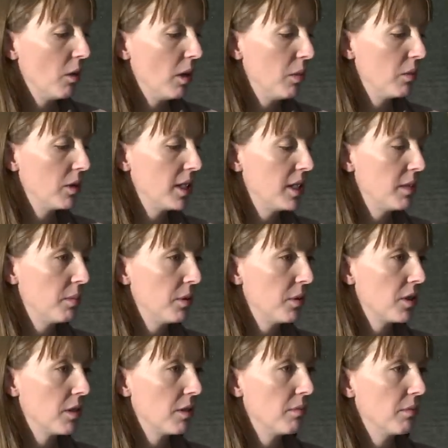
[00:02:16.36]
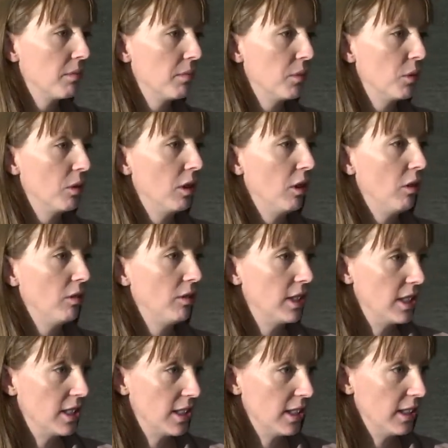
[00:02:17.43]
I wanted to put some more loft
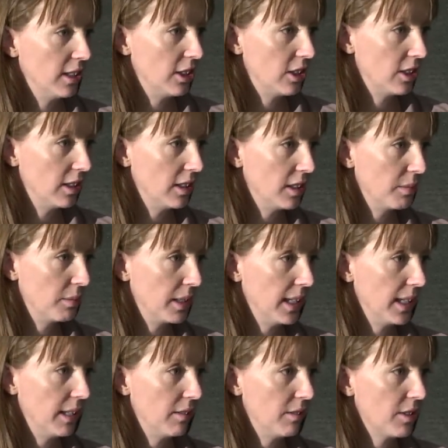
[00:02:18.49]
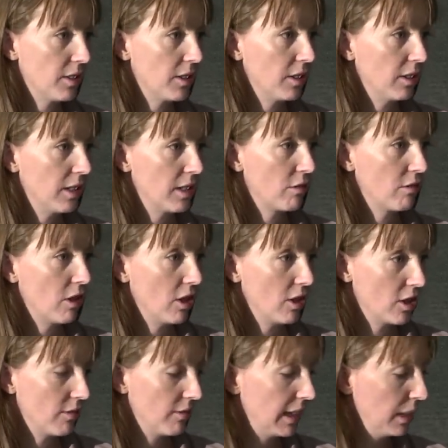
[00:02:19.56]
insulation into my house. I know there's
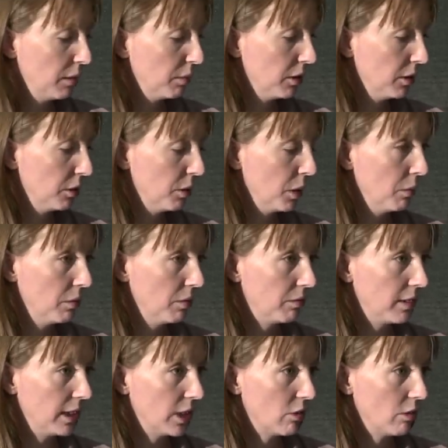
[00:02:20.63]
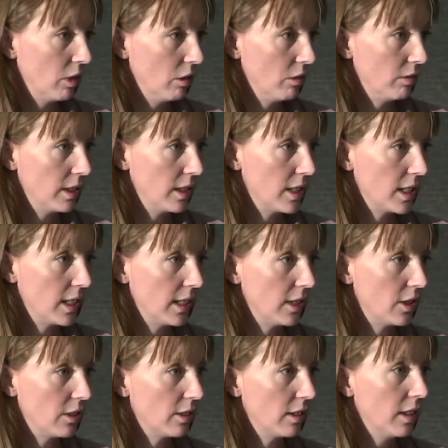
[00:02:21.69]
grants available at the moment for extra loft
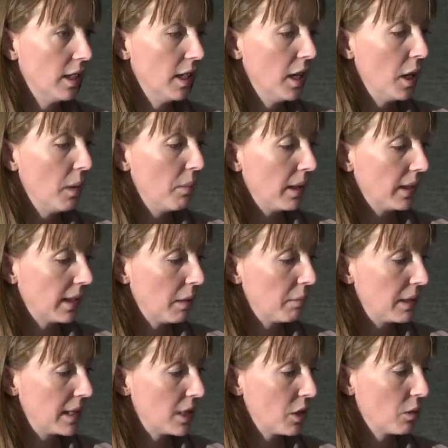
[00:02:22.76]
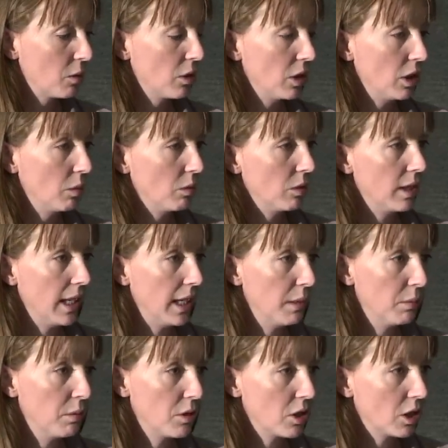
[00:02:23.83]
insulation, but I kept being told that you weren't
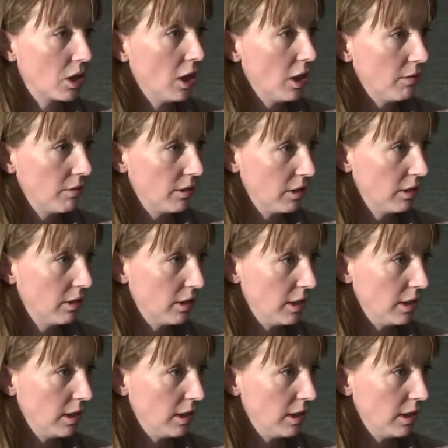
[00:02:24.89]
able to cover